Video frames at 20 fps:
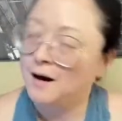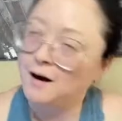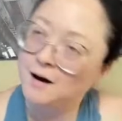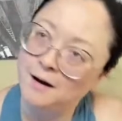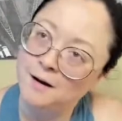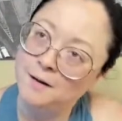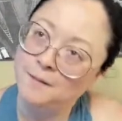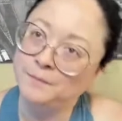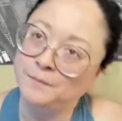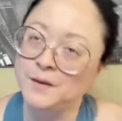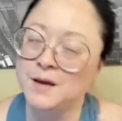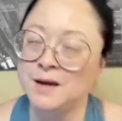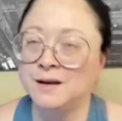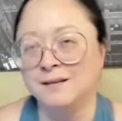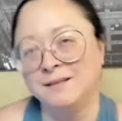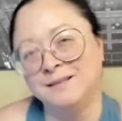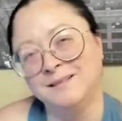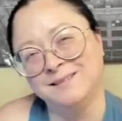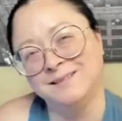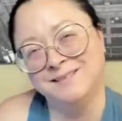Um,
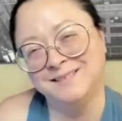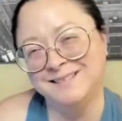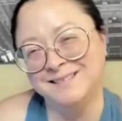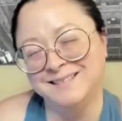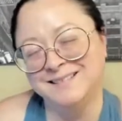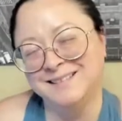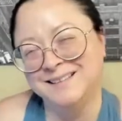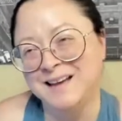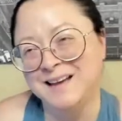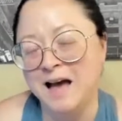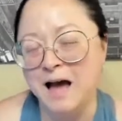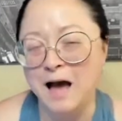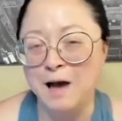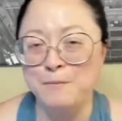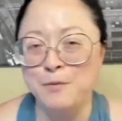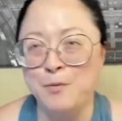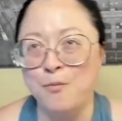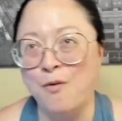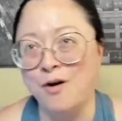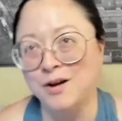I've
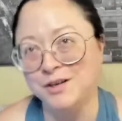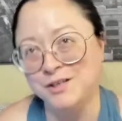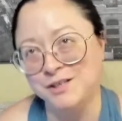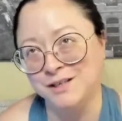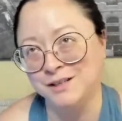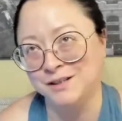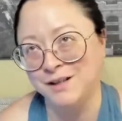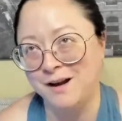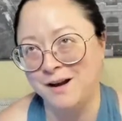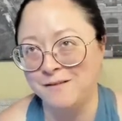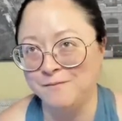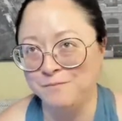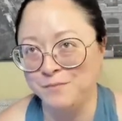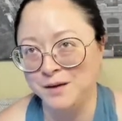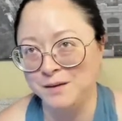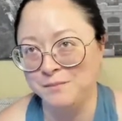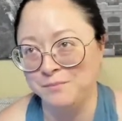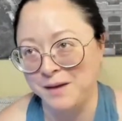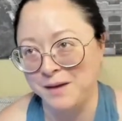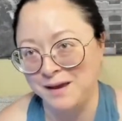been watching a lot of
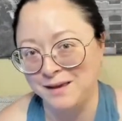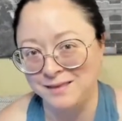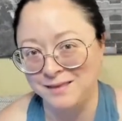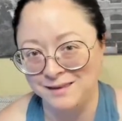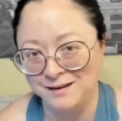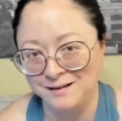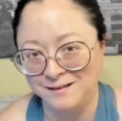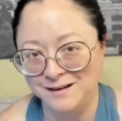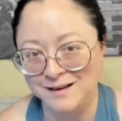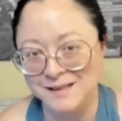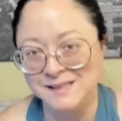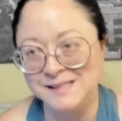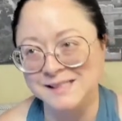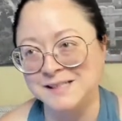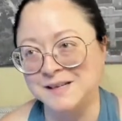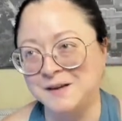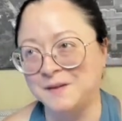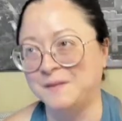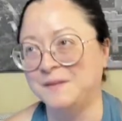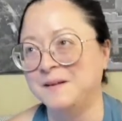Big Bang Theory,
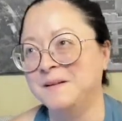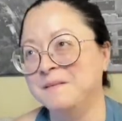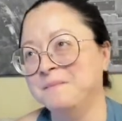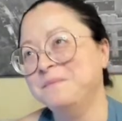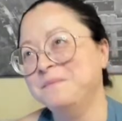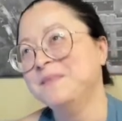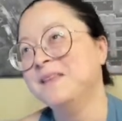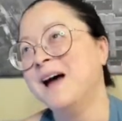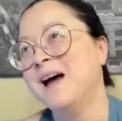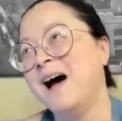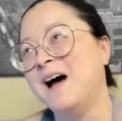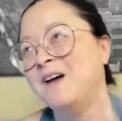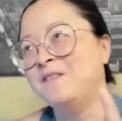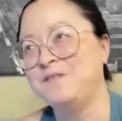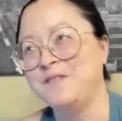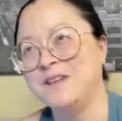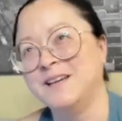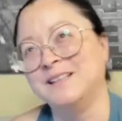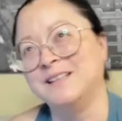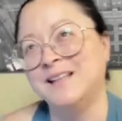so I
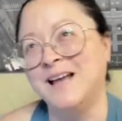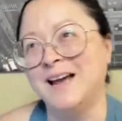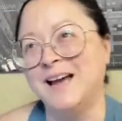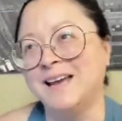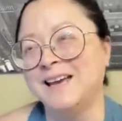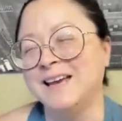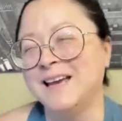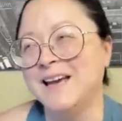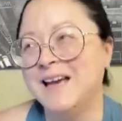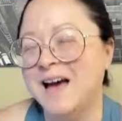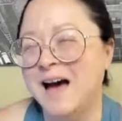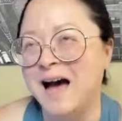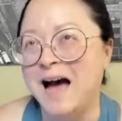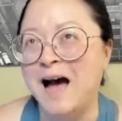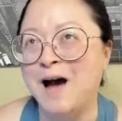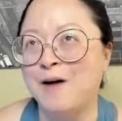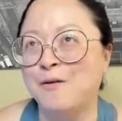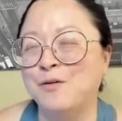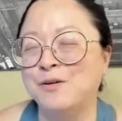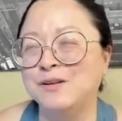feel like
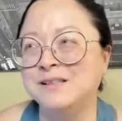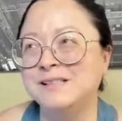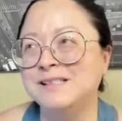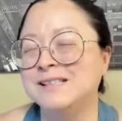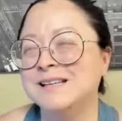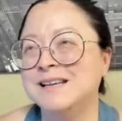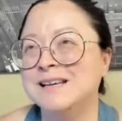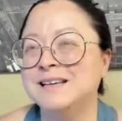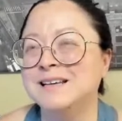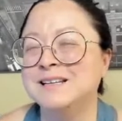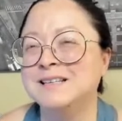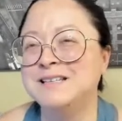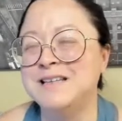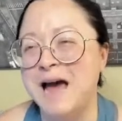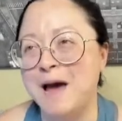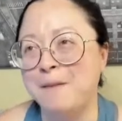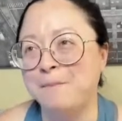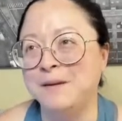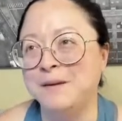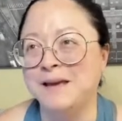I was
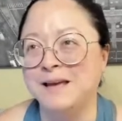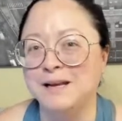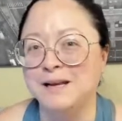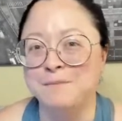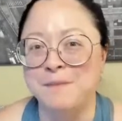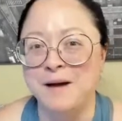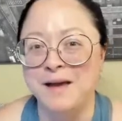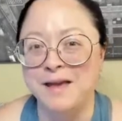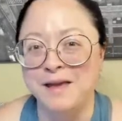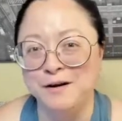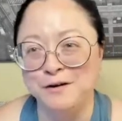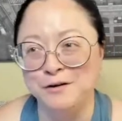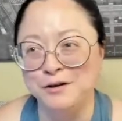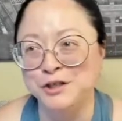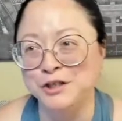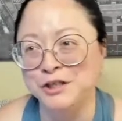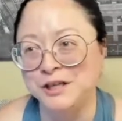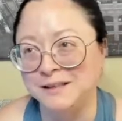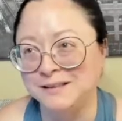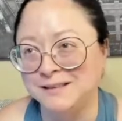tapping into my inner
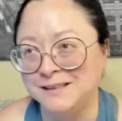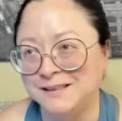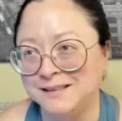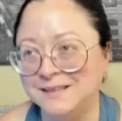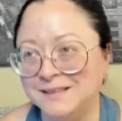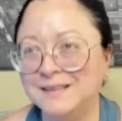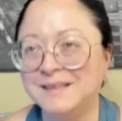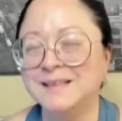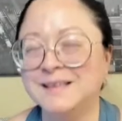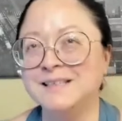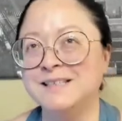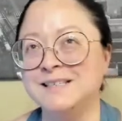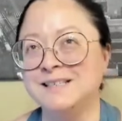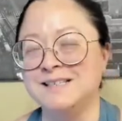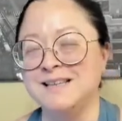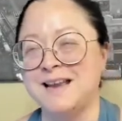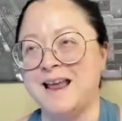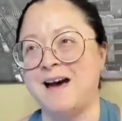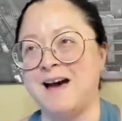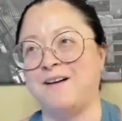Sheldon
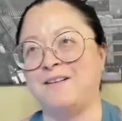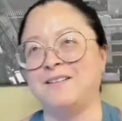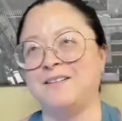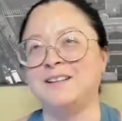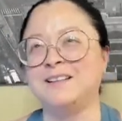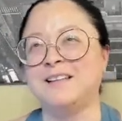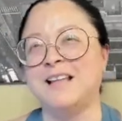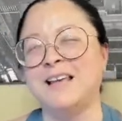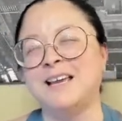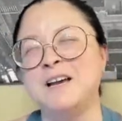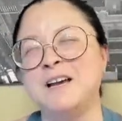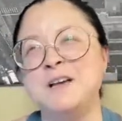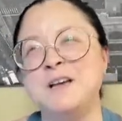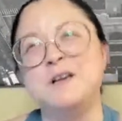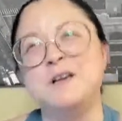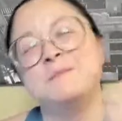just now, like,